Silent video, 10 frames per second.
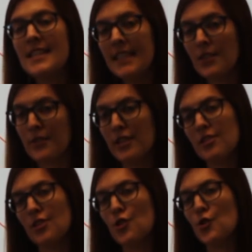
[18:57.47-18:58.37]

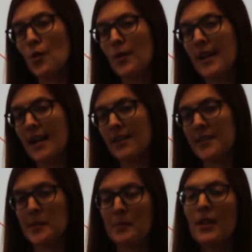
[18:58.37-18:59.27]
decrease in short run aggregate
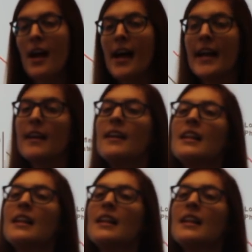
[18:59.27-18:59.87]
supply